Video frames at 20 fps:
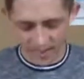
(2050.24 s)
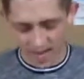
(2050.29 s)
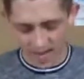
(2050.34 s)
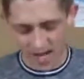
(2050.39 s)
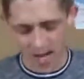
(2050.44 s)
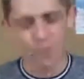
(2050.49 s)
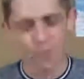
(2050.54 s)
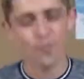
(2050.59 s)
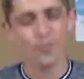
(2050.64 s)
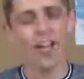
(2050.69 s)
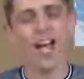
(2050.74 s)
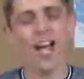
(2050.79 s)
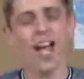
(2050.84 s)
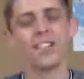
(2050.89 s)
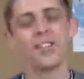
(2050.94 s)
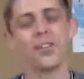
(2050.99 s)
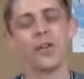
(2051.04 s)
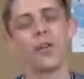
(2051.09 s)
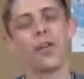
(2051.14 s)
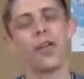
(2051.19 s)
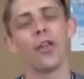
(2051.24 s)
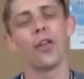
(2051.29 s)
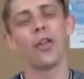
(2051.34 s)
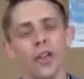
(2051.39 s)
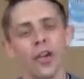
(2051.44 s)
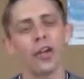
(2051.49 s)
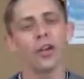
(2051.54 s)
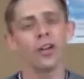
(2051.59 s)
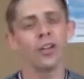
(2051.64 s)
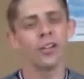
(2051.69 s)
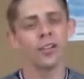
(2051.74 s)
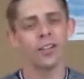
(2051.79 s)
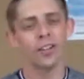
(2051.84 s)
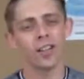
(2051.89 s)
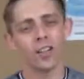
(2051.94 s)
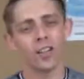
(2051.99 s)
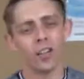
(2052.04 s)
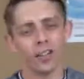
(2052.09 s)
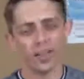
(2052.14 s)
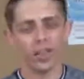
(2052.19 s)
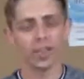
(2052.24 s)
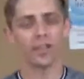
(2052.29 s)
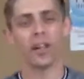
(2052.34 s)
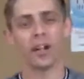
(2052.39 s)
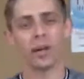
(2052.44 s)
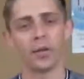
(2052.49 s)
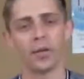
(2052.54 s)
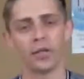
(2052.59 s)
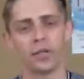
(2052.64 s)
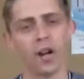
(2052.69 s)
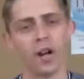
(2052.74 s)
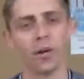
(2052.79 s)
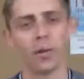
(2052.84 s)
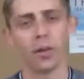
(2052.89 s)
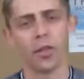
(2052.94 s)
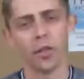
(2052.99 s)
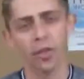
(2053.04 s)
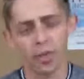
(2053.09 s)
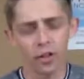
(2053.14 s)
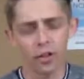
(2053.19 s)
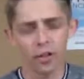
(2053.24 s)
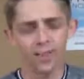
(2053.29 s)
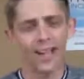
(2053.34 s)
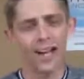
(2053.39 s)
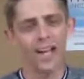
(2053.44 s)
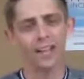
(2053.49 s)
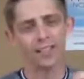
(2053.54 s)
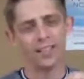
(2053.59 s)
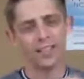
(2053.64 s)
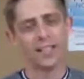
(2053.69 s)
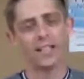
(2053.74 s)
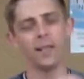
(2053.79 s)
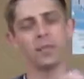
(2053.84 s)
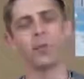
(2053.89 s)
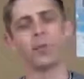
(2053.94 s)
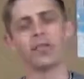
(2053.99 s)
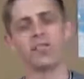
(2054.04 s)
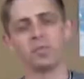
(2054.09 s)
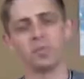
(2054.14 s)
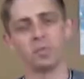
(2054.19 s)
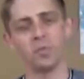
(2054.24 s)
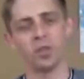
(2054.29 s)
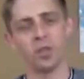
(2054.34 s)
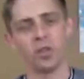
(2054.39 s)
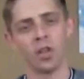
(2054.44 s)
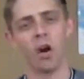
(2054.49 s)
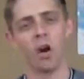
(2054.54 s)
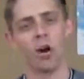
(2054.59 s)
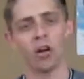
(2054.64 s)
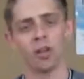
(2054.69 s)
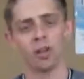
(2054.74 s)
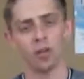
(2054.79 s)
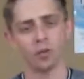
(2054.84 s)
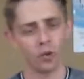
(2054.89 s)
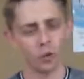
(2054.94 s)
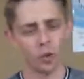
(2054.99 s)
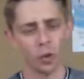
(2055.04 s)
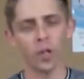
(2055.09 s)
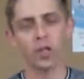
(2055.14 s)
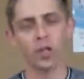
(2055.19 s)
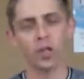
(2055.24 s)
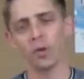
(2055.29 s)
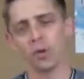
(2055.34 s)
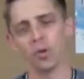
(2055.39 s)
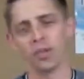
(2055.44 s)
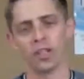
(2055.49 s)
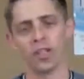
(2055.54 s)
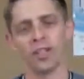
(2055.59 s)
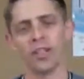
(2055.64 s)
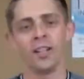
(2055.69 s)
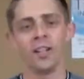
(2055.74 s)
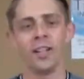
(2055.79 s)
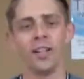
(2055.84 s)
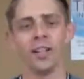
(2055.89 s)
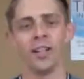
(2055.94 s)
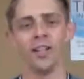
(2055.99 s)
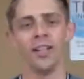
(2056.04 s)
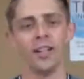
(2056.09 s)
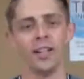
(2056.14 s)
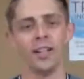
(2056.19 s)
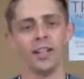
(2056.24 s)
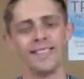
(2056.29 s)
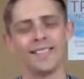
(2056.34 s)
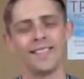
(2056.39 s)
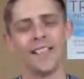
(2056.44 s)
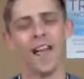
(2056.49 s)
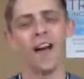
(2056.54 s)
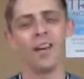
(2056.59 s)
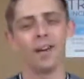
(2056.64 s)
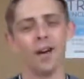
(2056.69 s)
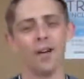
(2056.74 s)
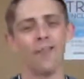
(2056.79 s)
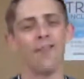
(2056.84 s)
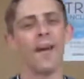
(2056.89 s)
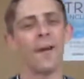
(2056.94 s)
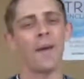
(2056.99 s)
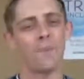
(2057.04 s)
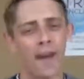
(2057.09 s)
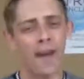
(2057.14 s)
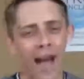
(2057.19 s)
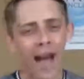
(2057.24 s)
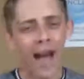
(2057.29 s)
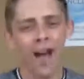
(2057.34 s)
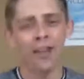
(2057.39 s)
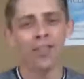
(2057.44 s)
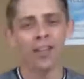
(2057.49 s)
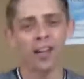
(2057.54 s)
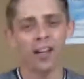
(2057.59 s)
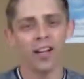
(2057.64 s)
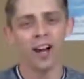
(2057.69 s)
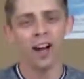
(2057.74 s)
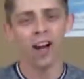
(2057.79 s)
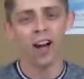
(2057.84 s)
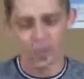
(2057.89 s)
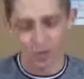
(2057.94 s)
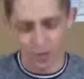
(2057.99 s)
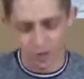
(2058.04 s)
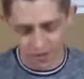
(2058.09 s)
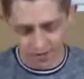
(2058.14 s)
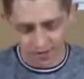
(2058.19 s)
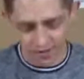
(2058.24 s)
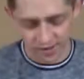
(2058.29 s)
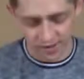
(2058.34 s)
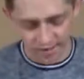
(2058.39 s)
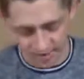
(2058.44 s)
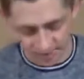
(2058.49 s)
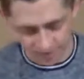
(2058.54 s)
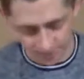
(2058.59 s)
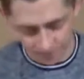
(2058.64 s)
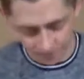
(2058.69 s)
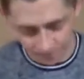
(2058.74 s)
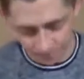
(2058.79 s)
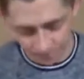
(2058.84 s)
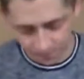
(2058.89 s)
And so the third thing that I want to talk about, the third kind of key principle in the heart of true inclusion, is that of empathic understanding.